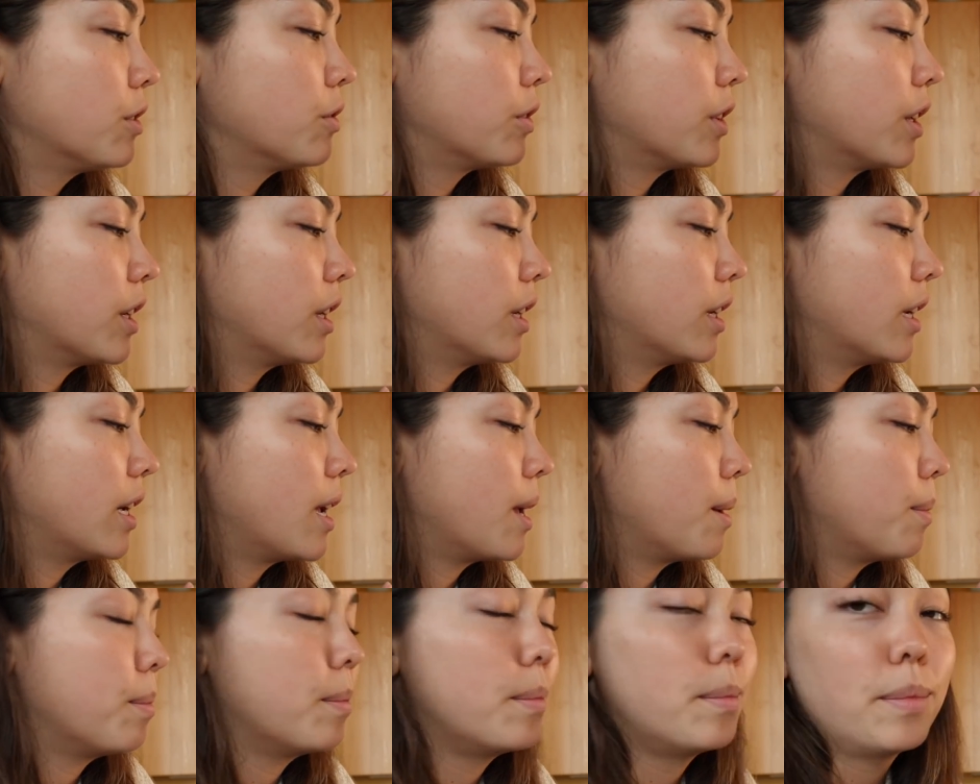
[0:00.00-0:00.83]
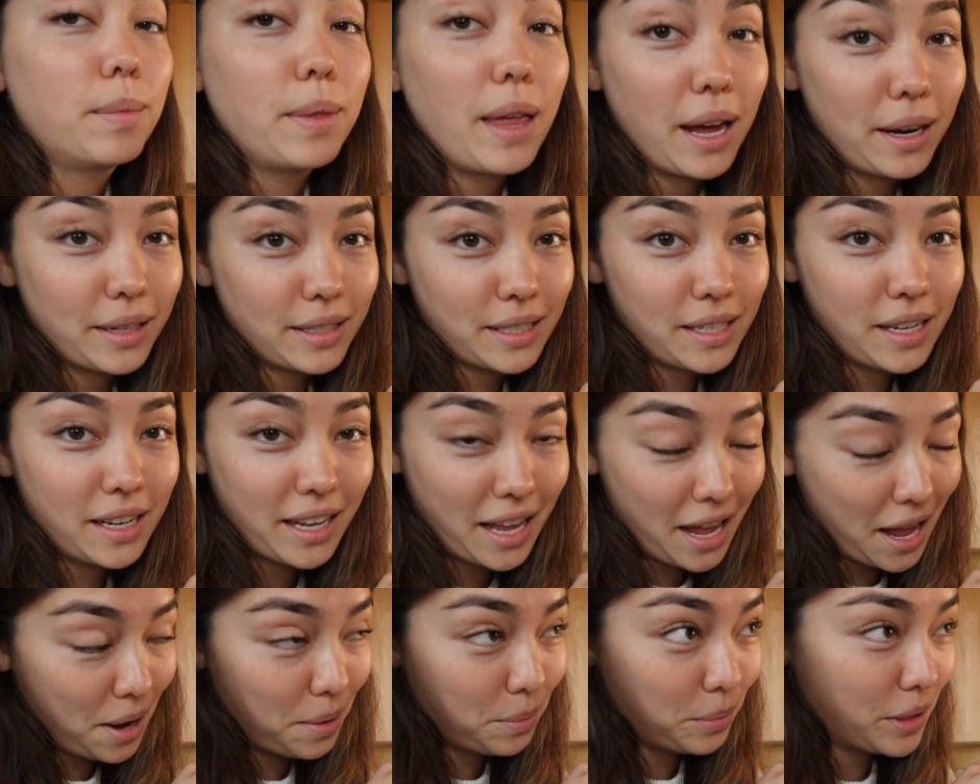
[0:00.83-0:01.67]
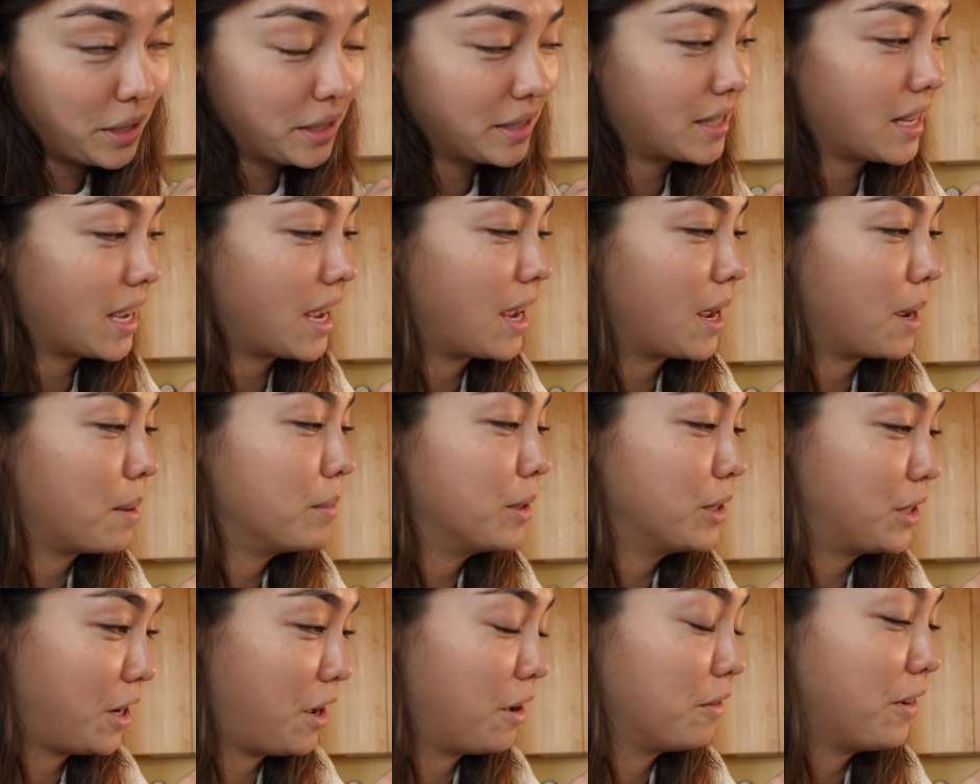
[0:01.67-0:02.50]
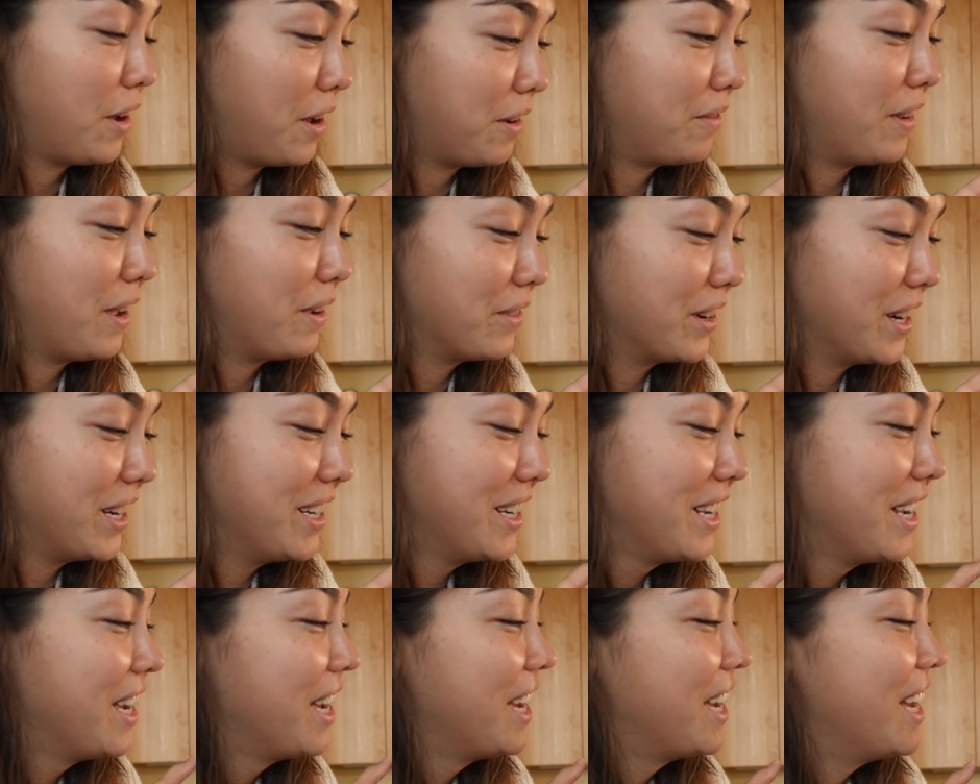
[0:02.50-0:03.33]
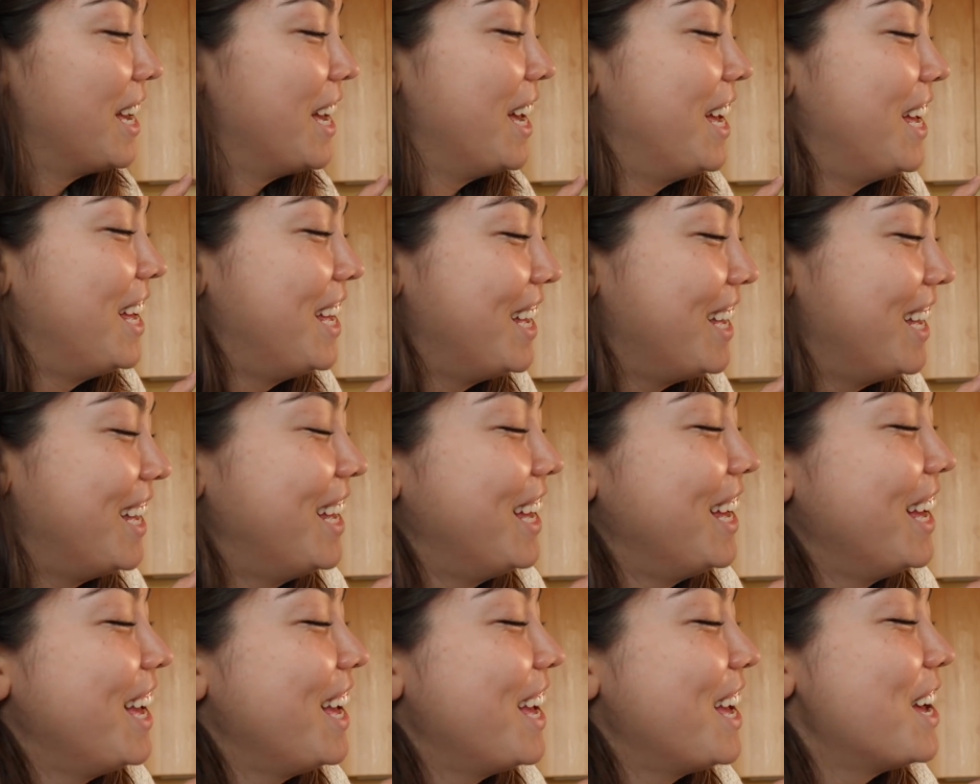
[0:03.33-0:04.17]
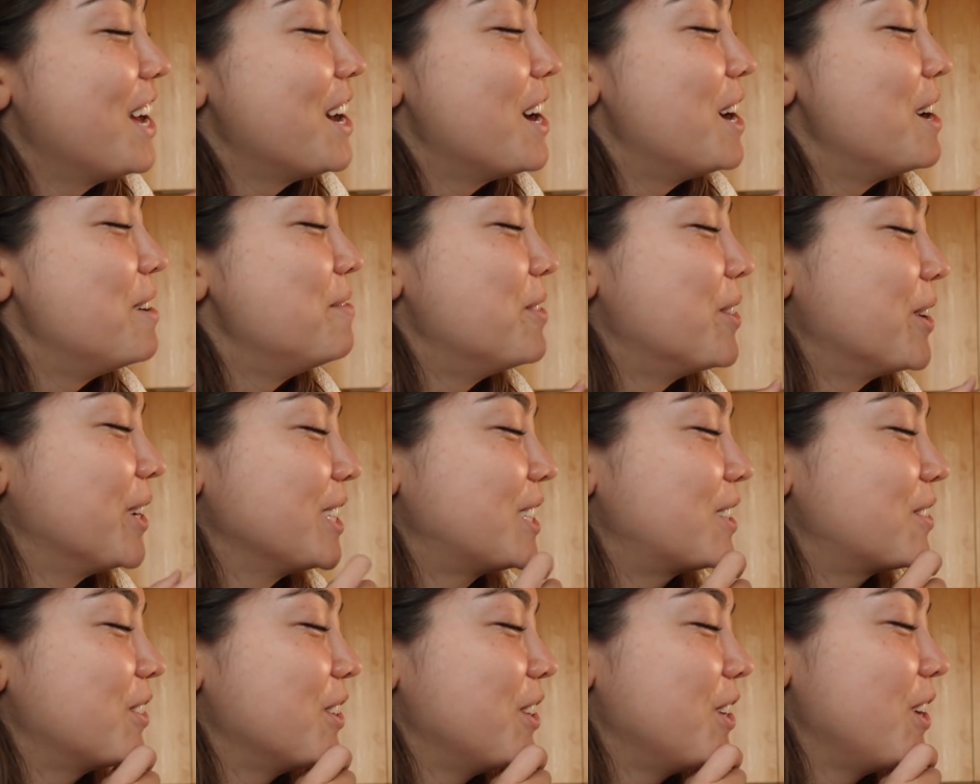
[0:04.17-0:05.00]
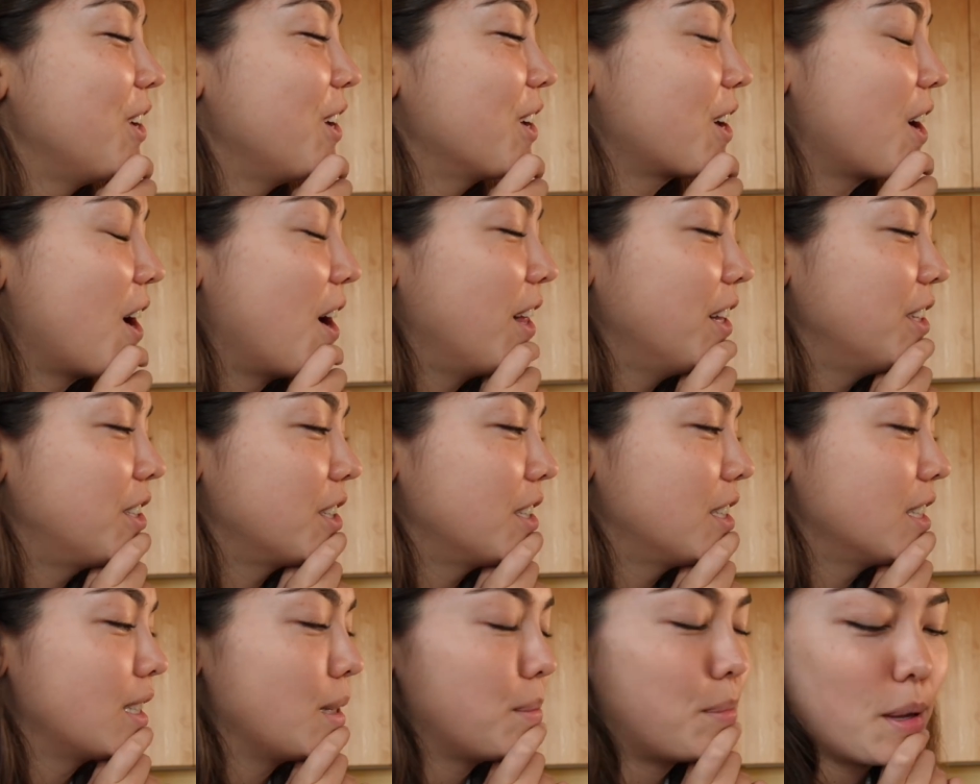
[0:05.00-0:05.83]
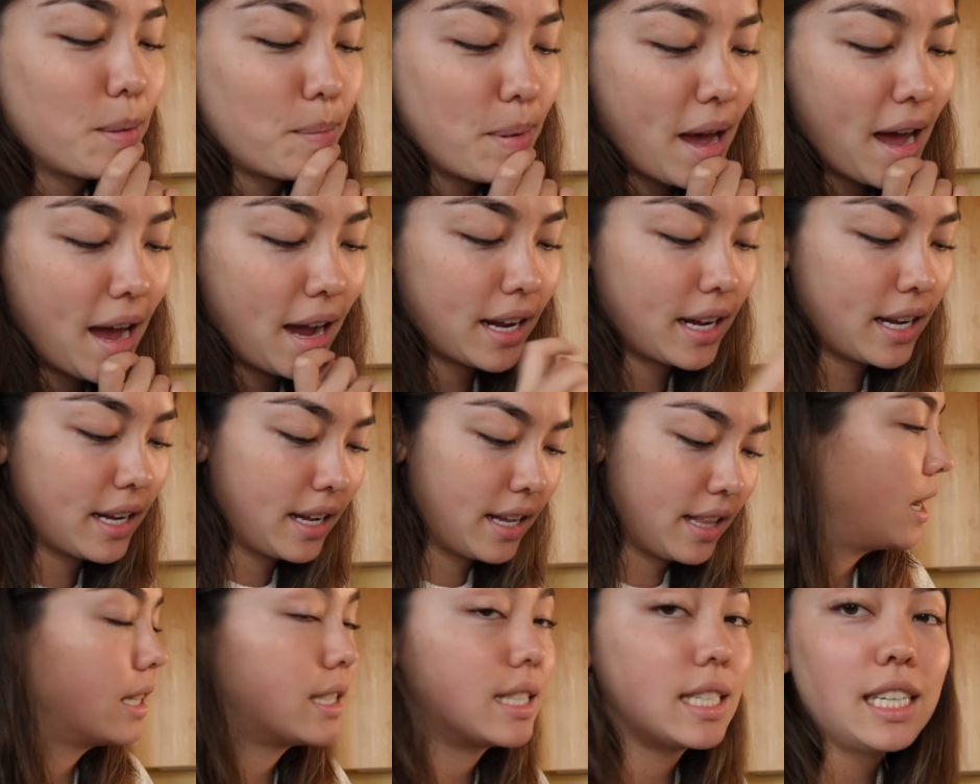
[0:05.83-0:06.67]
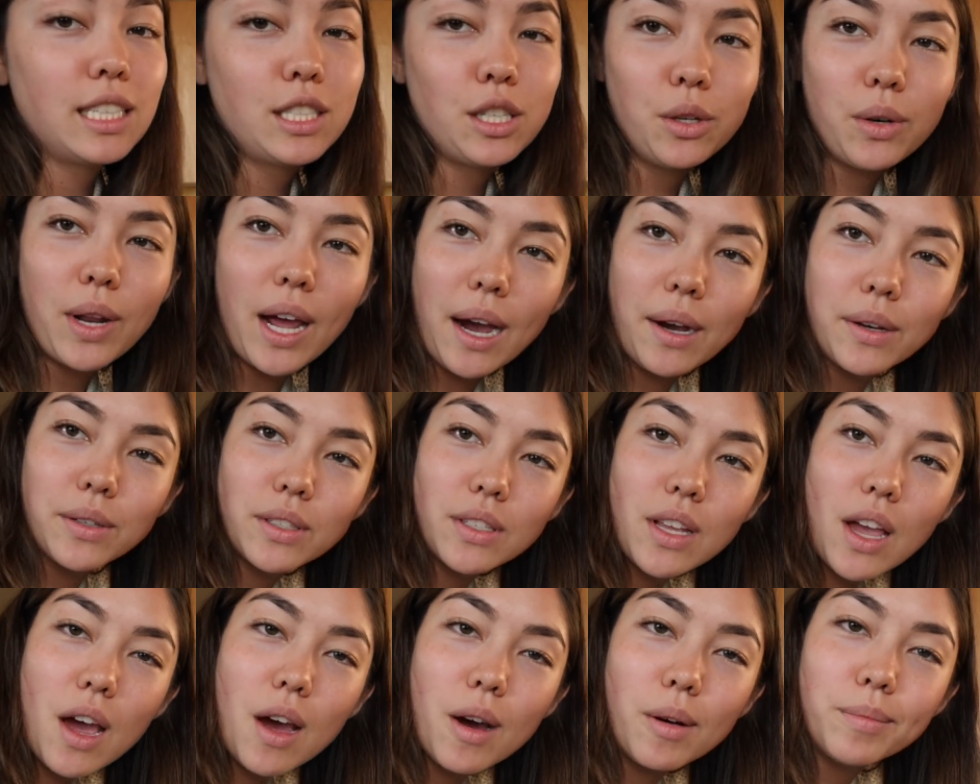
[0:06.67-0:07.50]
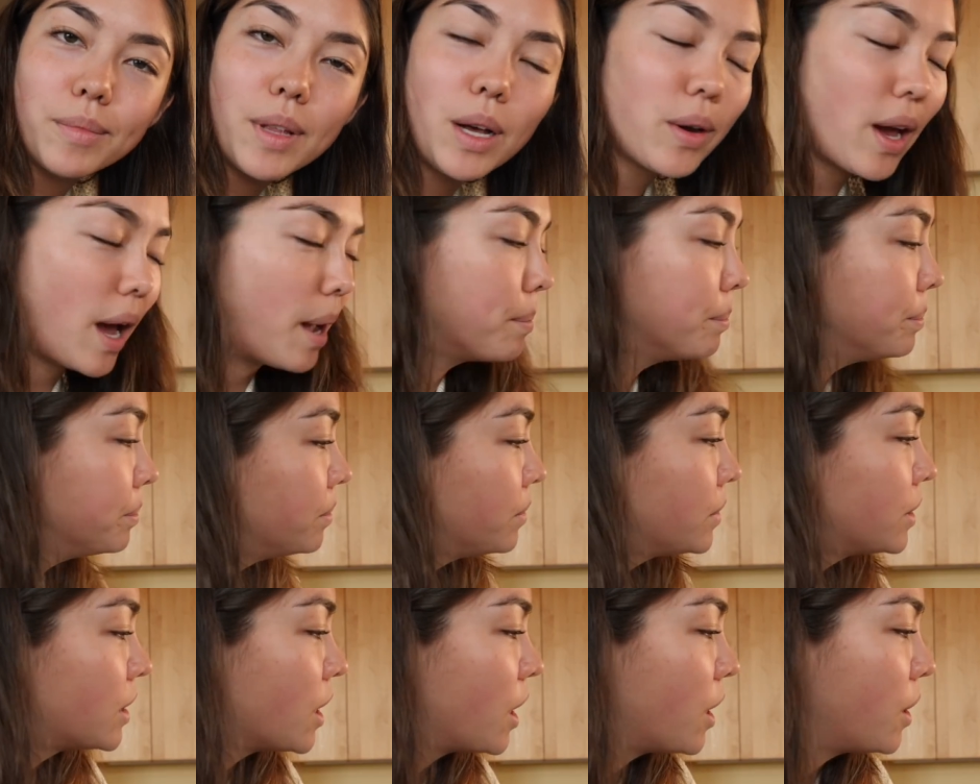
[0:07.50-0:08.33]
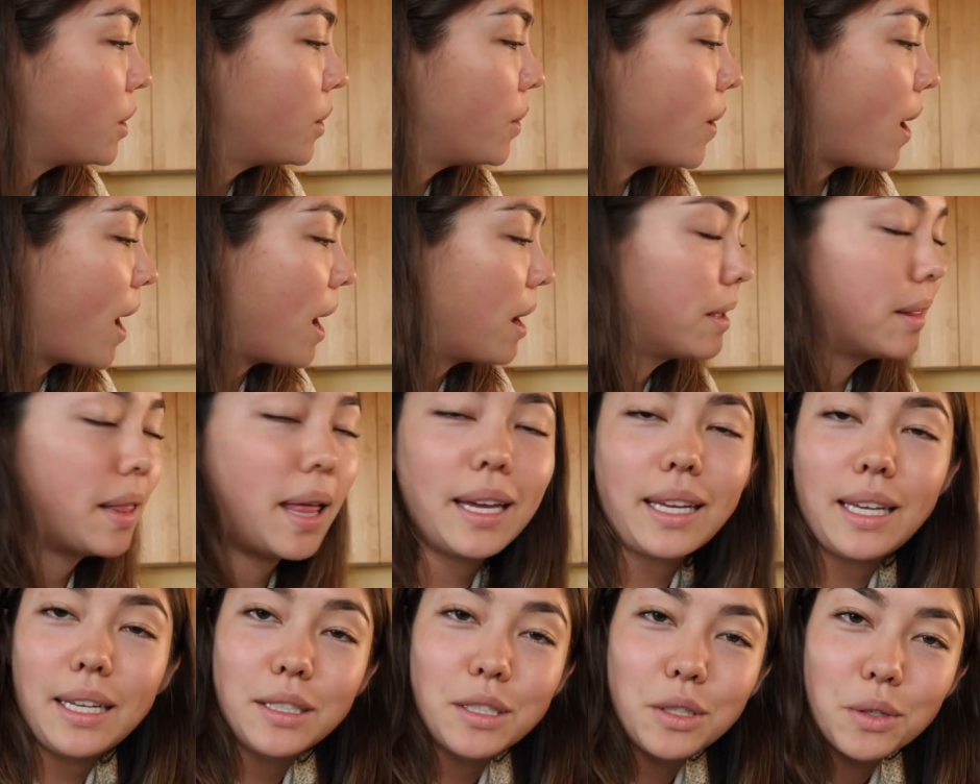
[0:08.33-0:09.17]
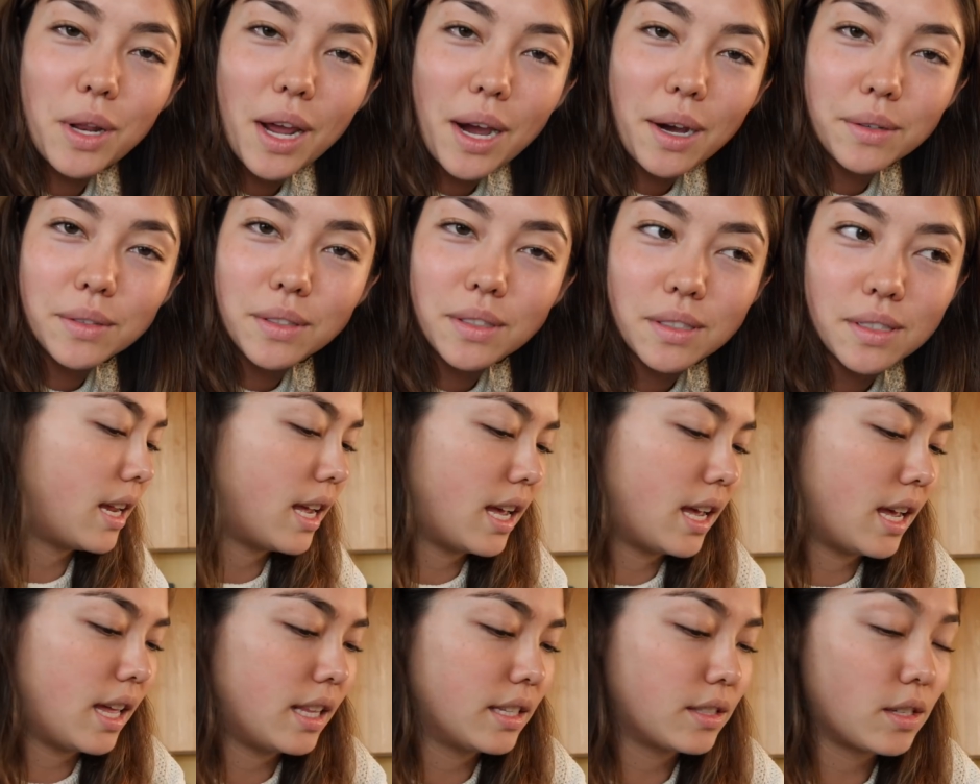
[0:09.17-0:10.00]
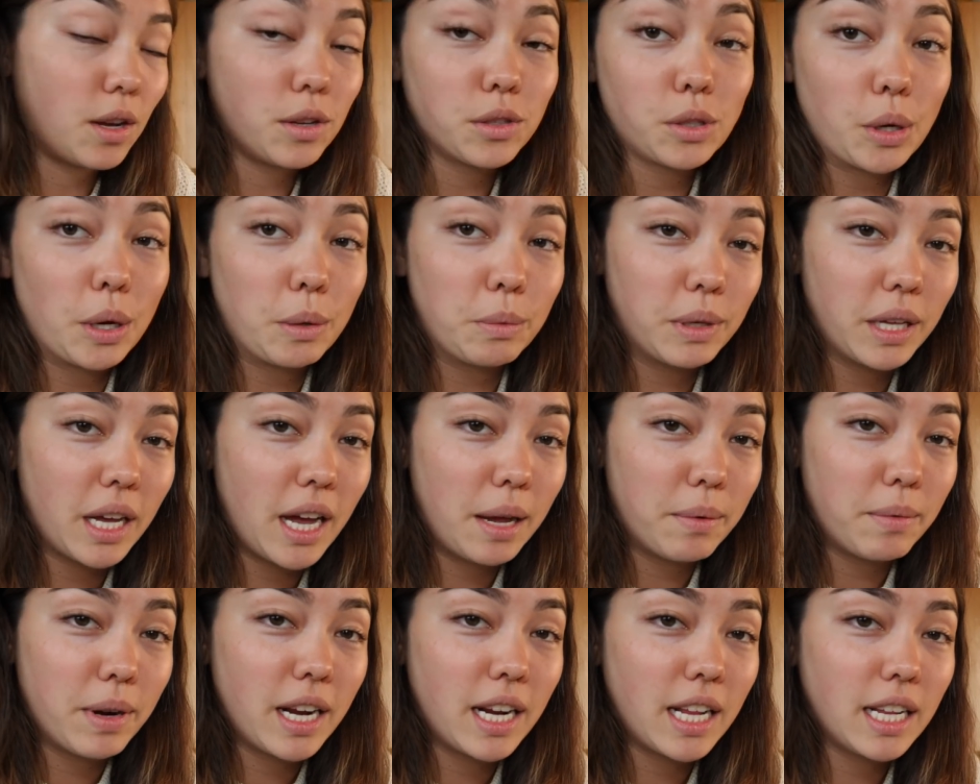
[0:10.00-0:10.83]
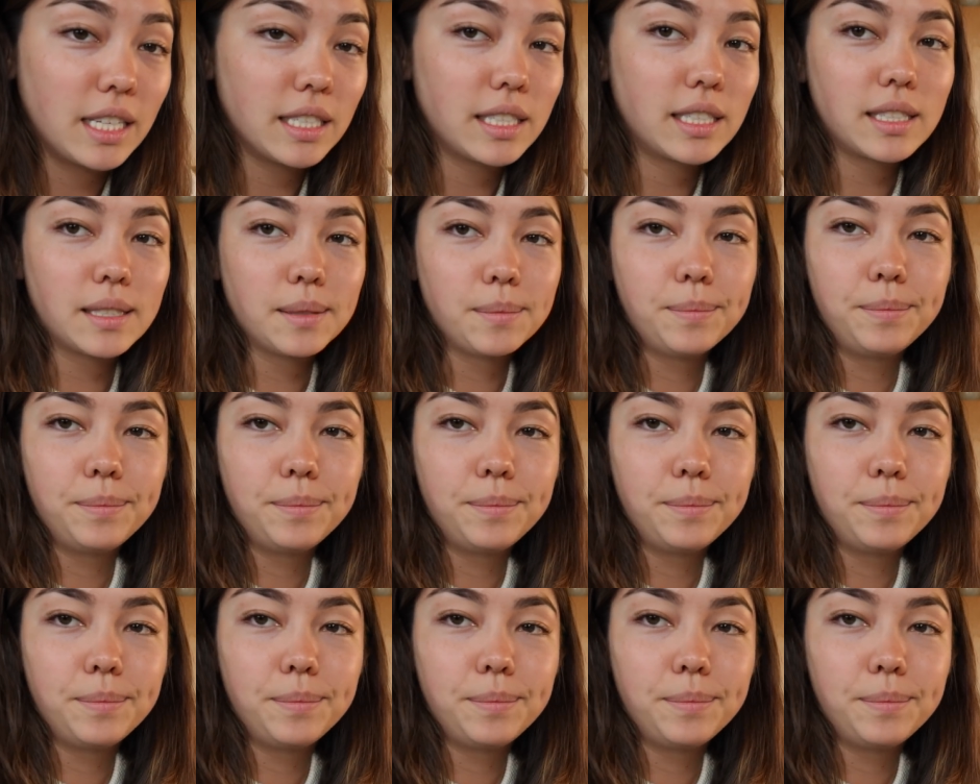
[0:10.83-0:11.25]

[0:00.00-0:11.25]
for him, that again was a Michelle Phan favorite. A Moistful Collagen Sleeping Pack. It's Etude House. Oh, okay. So I like Etude House, and it's also had really high ratings.